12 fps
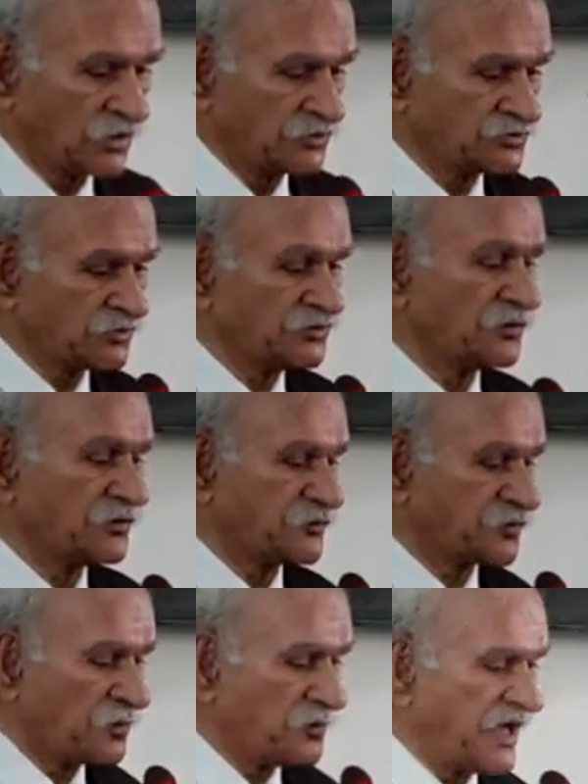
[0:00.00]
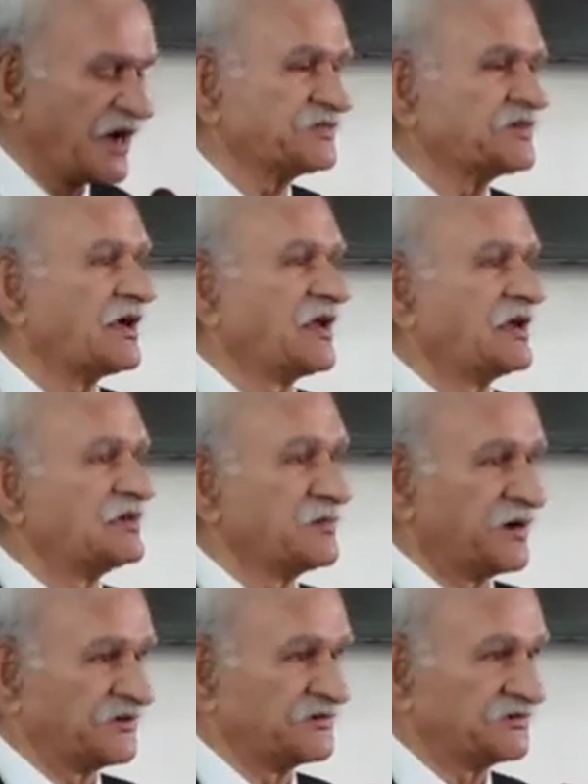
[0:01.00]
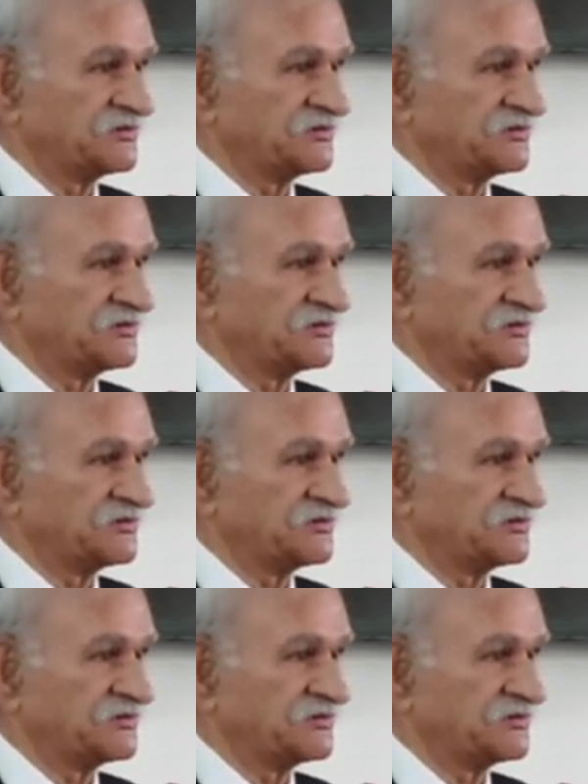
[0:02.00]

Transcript: So to make the arrangements,